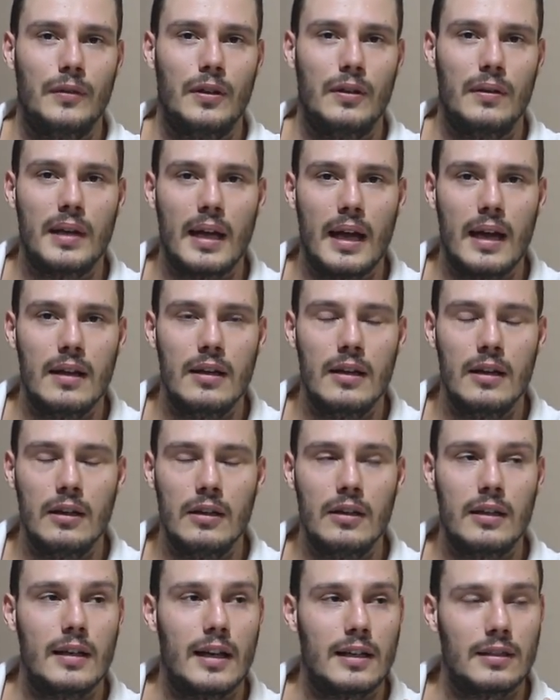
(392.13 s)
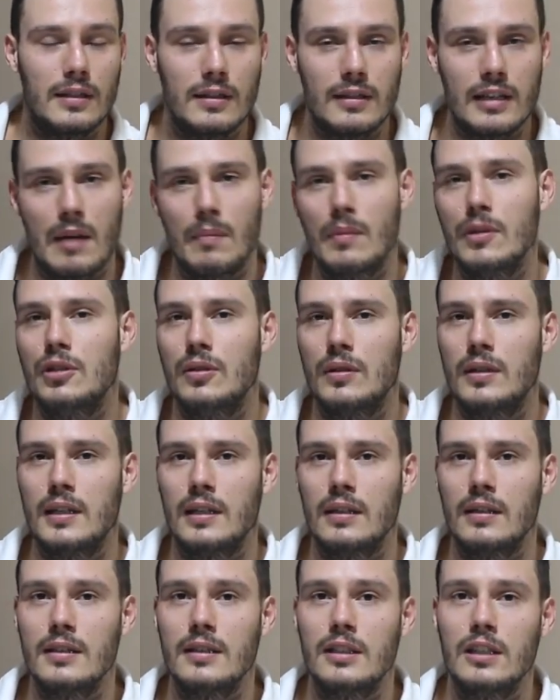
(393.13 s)
Okay, you can actually damage your
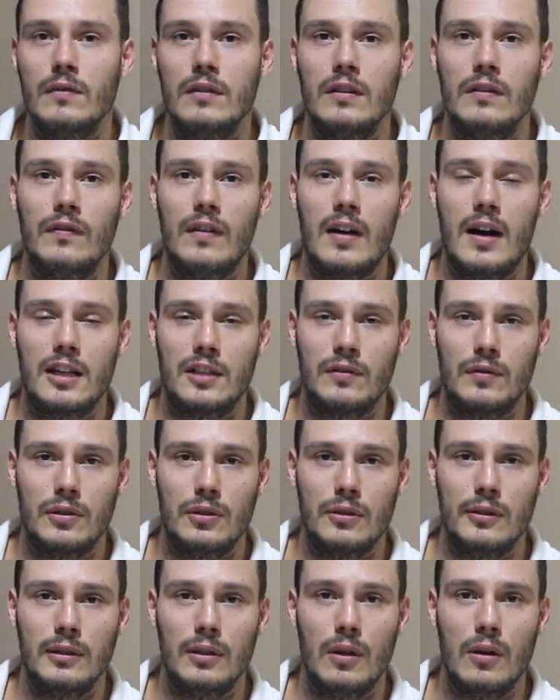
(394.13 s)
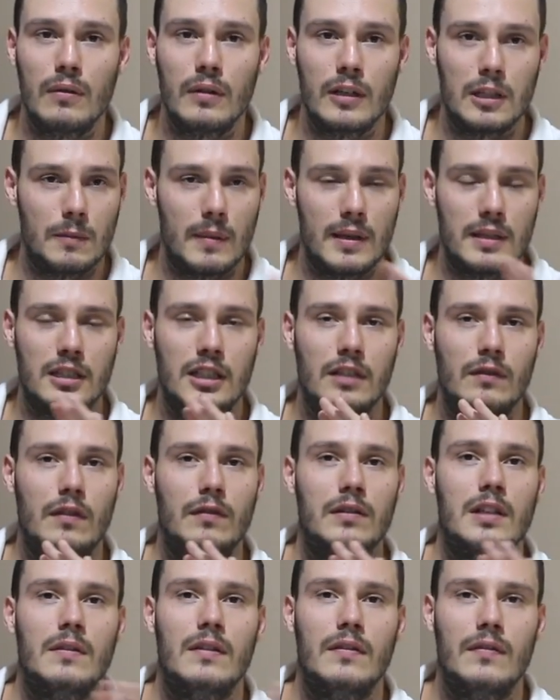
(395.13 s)
kidneys if you fast for too long, especially if
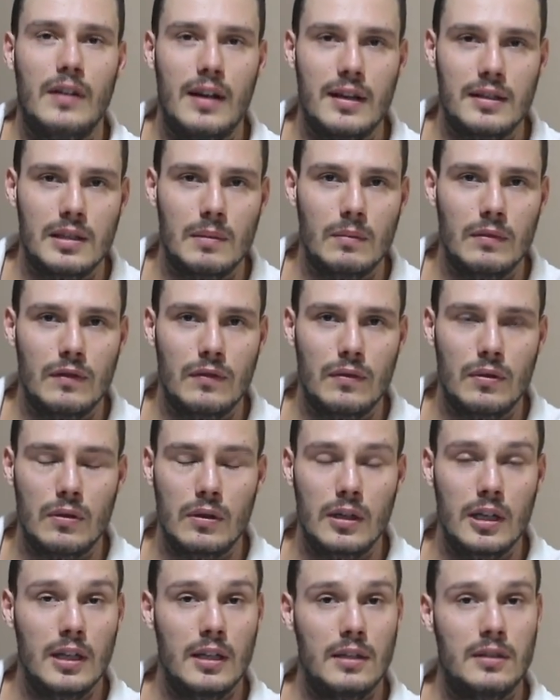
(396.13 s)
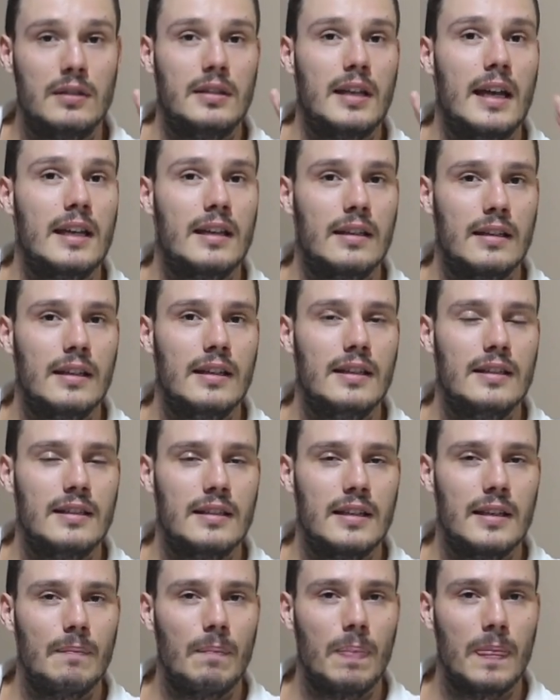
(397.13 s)
you've never fasted before. So take it
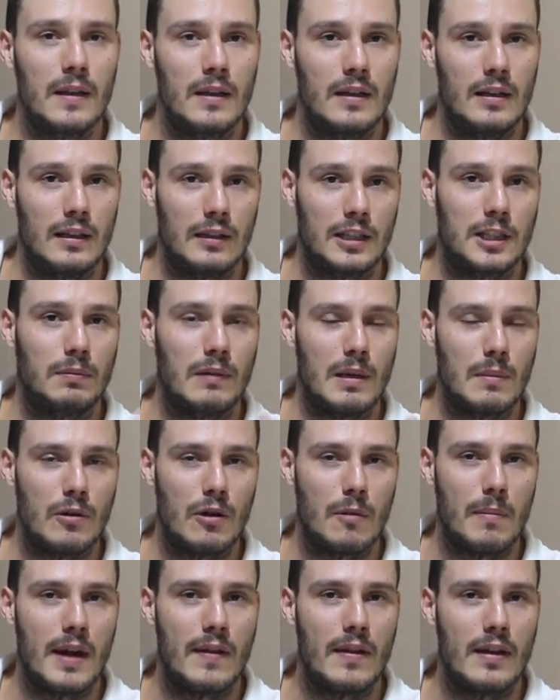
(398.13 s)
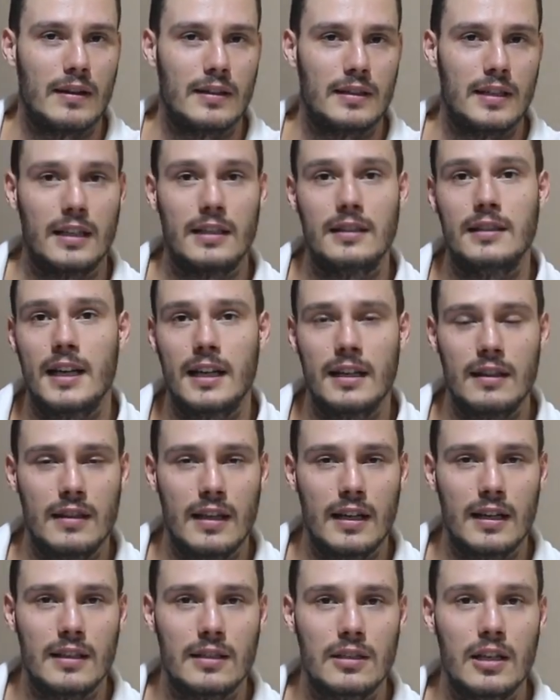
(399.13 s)
easy. I'll explain more about that in a second. Second
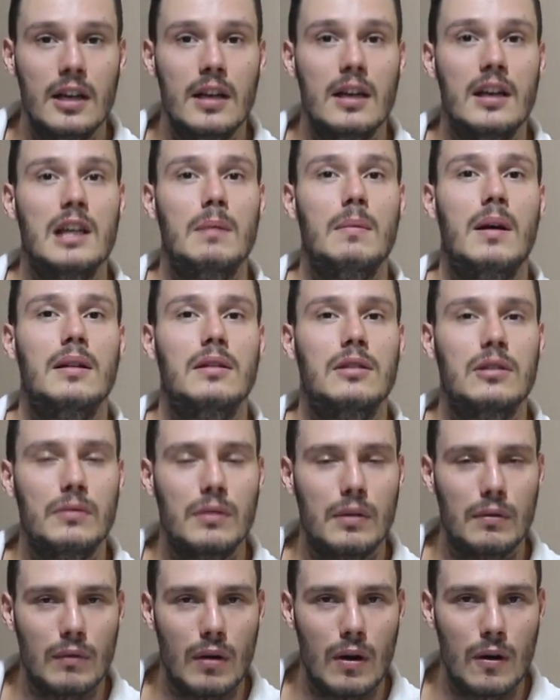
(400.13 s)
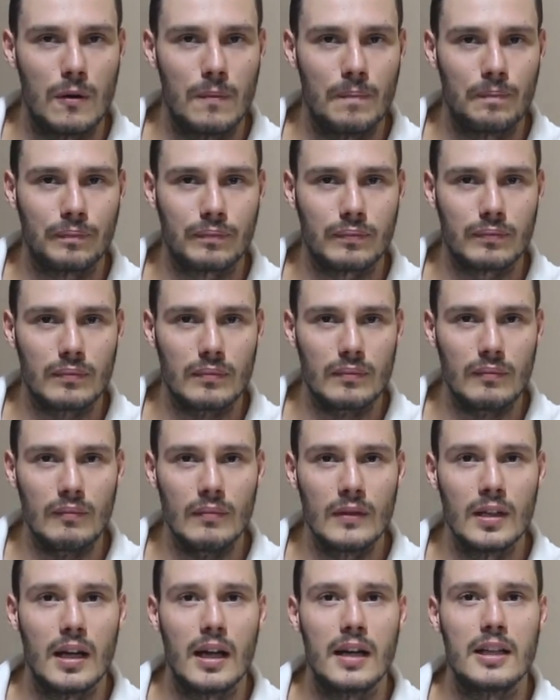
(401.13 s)
thing is you might do it wrong
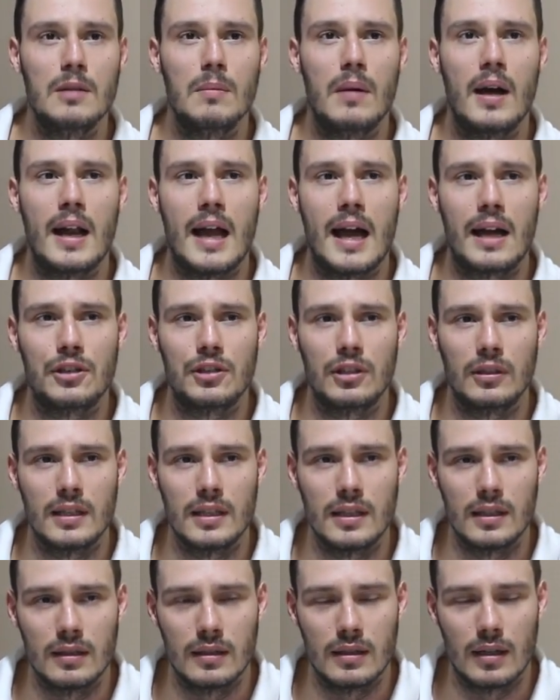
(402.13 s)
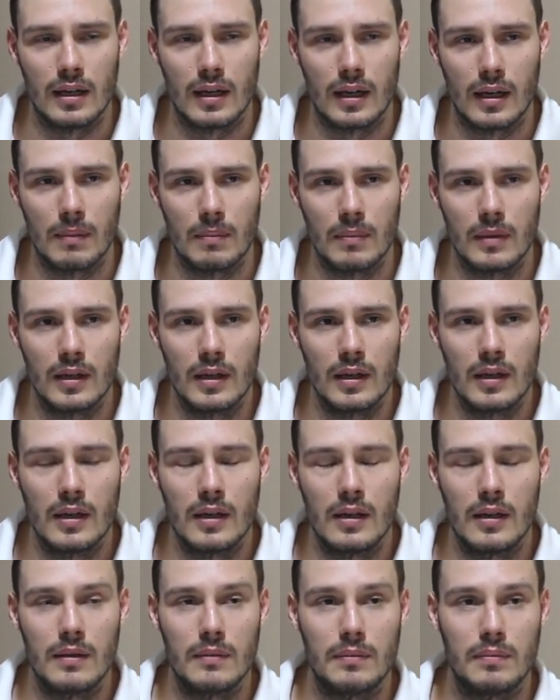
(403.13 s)
and you might actually um,
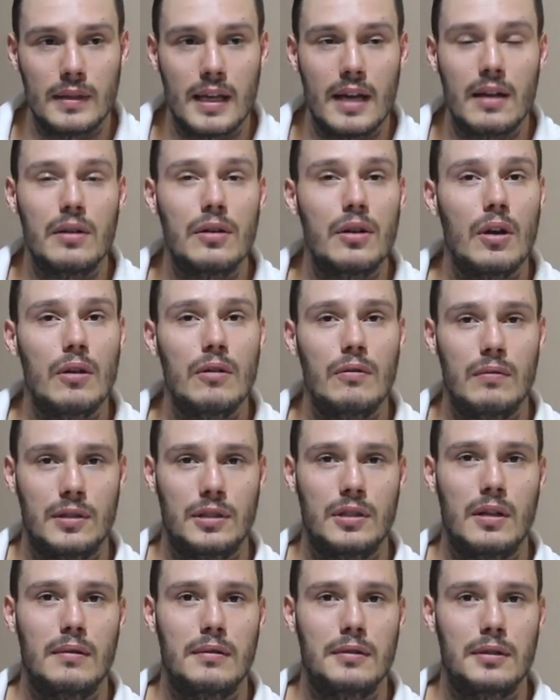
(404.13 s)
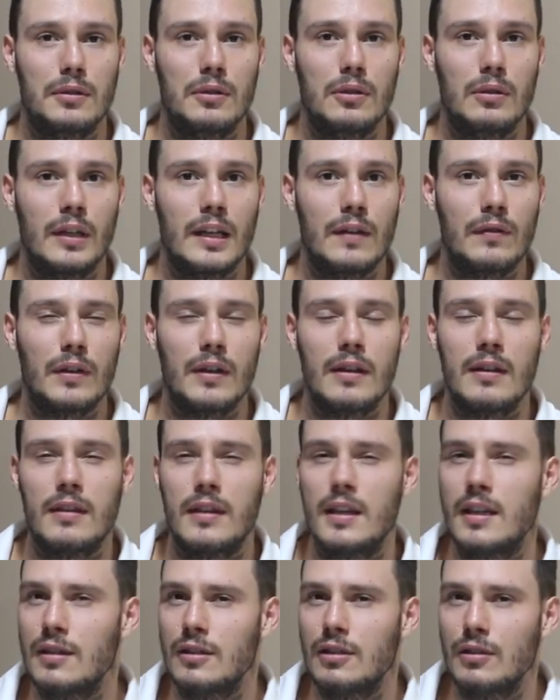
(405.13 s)
get no results at all, even though you
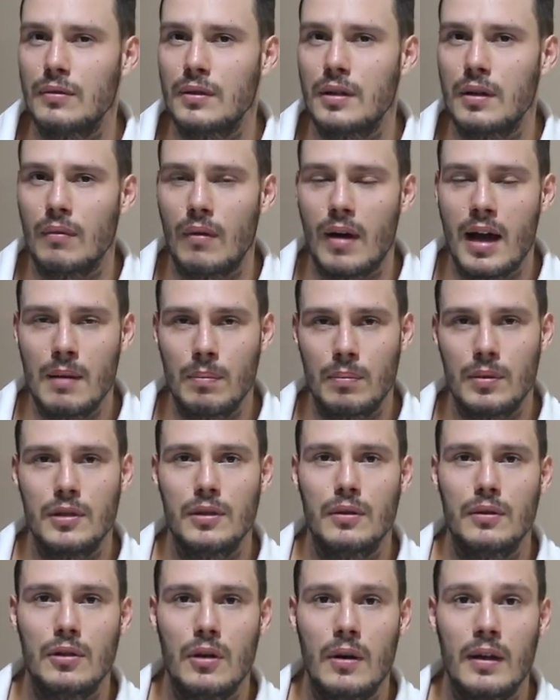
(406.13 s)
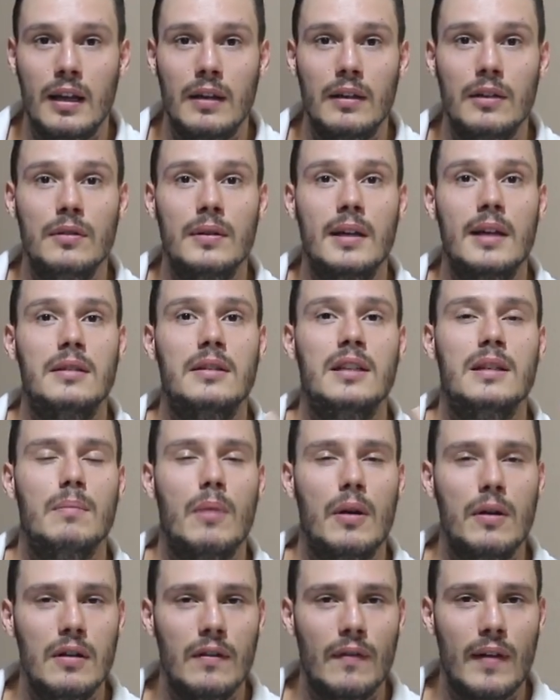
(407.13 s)
think you're doing it right, but you're not, and then you'll get
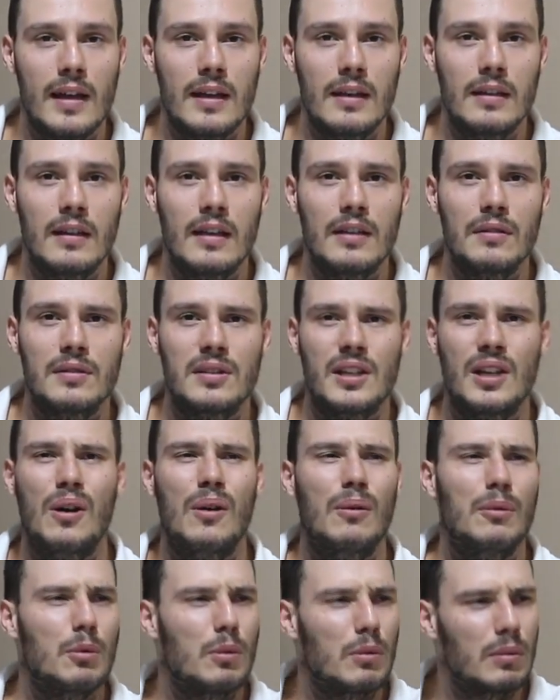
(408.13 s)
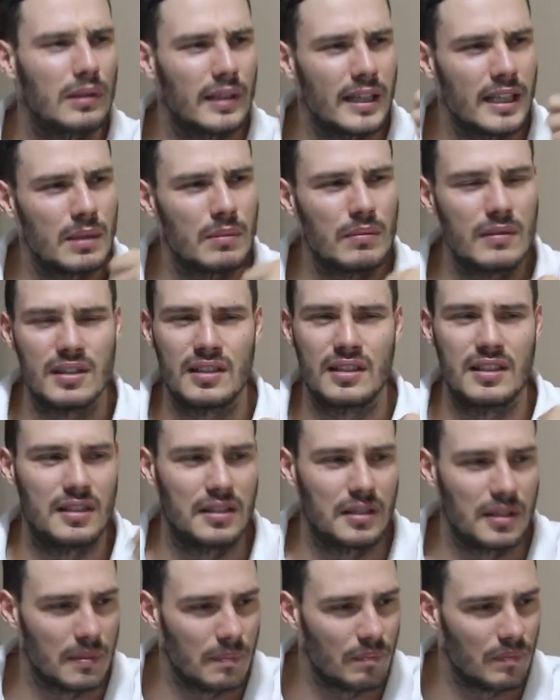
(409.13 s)
demotivated and you'll say, oh, well, Liam was
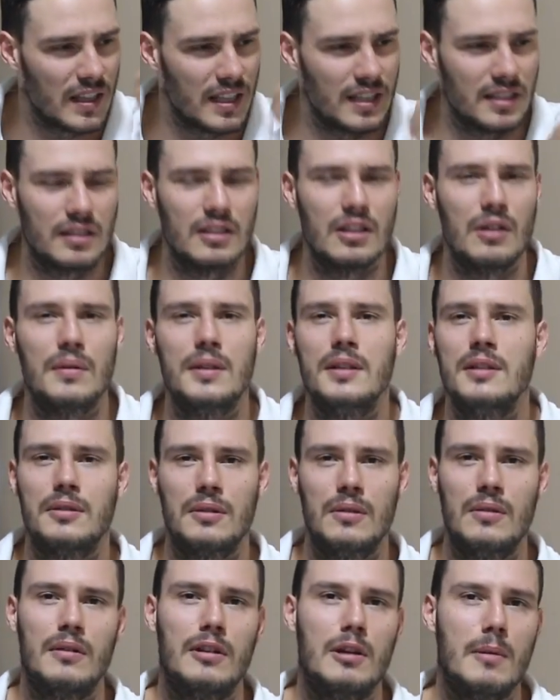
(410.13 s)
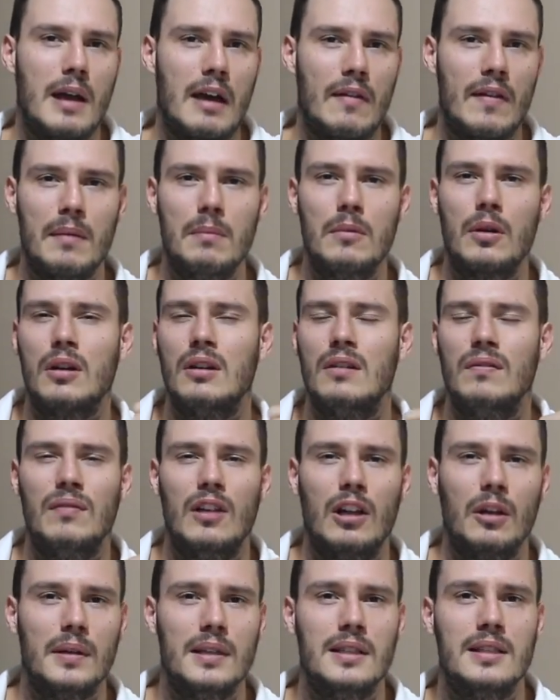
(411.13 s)
just a, he doesn't know what he's talking about, I'm not going to
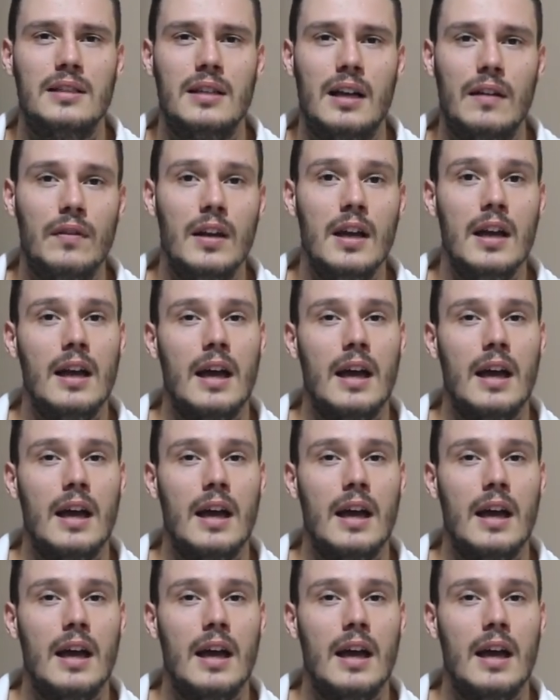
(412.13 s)
follow his stuff,